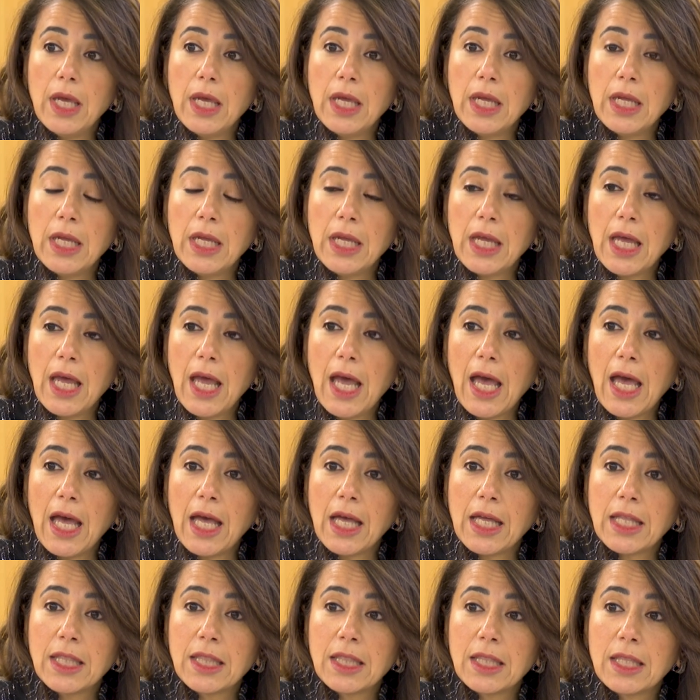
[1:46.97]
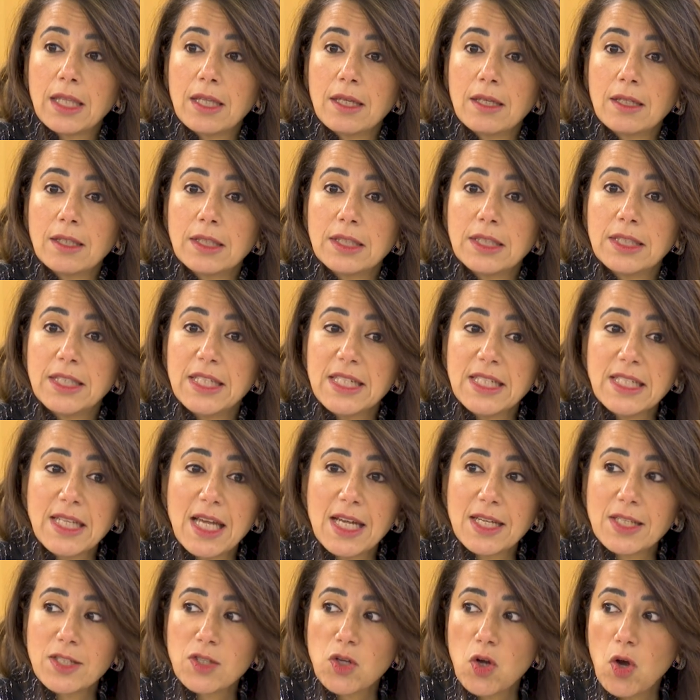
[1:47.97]
Uh, and this
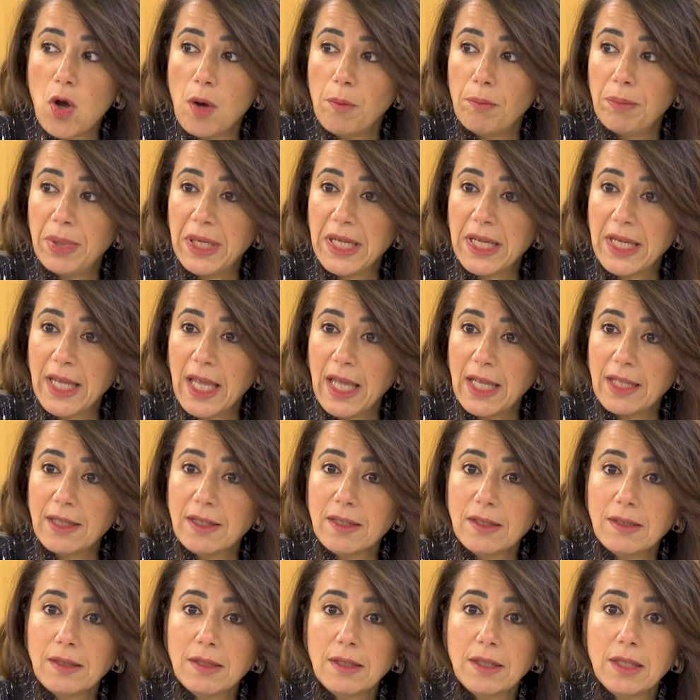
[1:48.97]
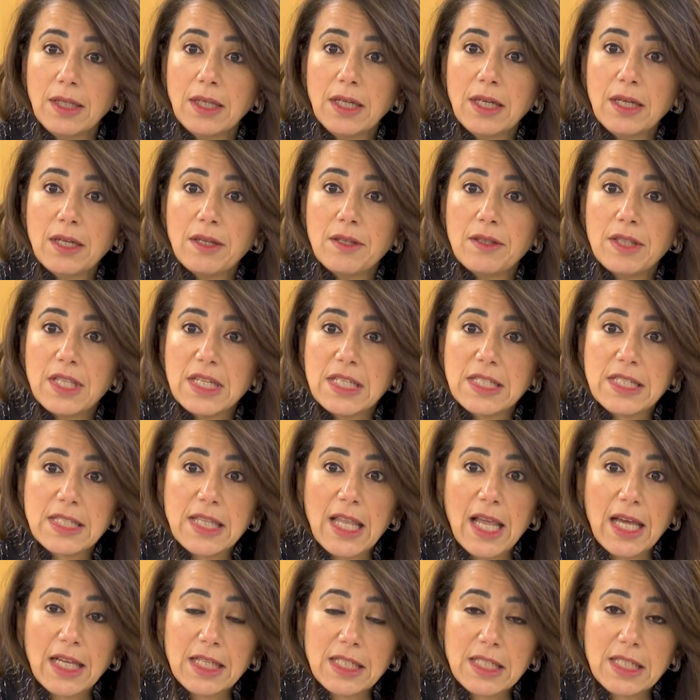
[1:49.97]
has complicated
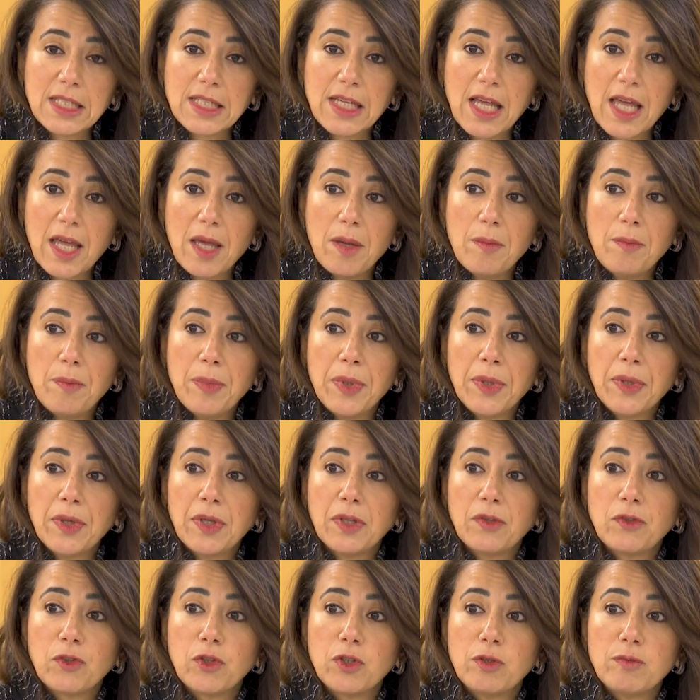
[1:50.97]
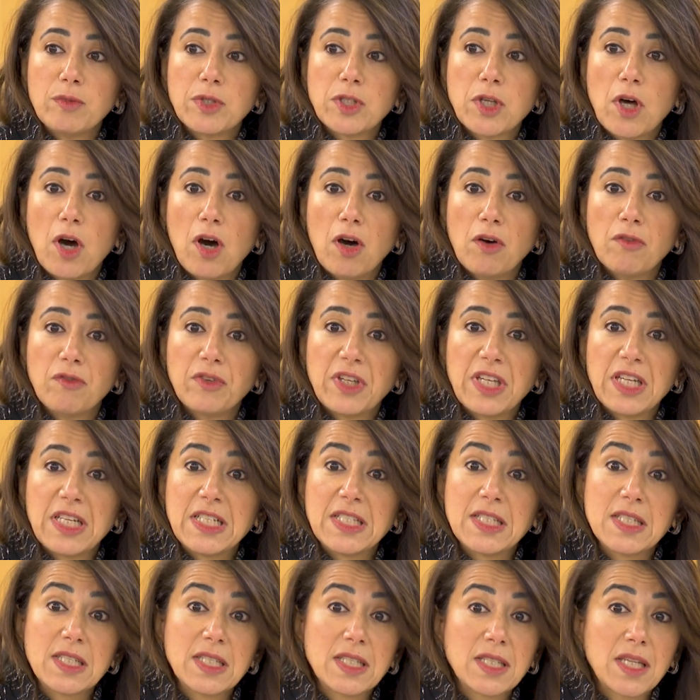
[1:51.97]
this landscape in terms of
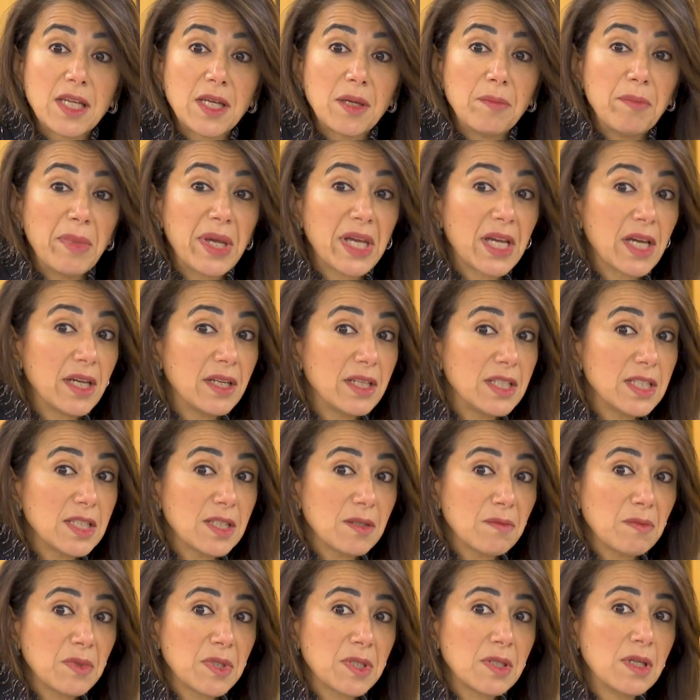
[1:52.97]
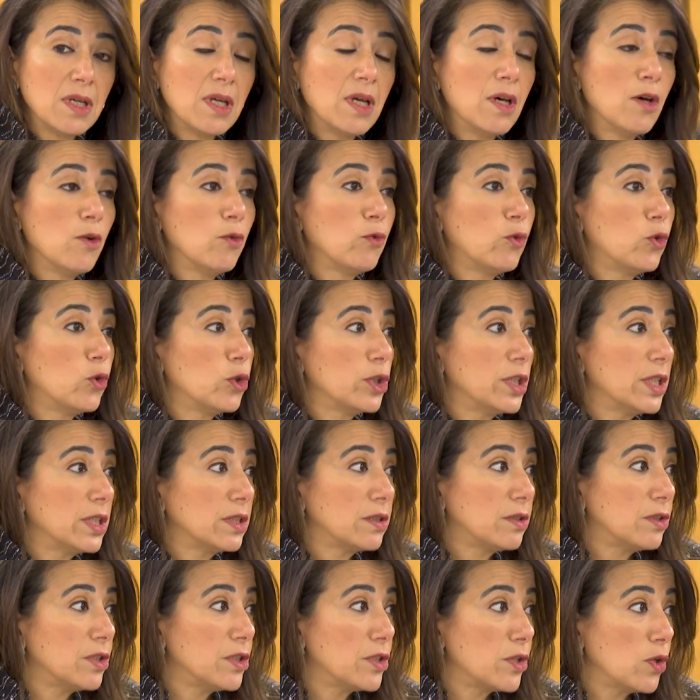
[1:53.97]
existing mechanisms for
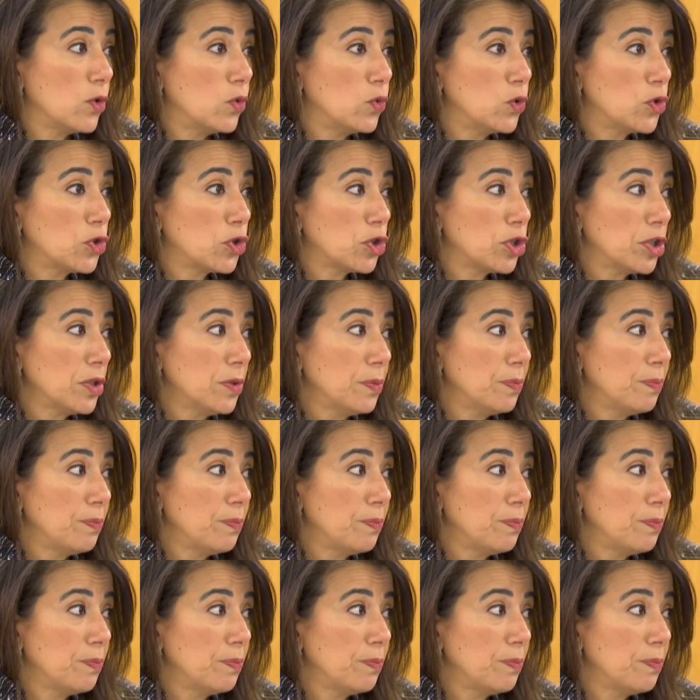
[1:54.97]
debt resolution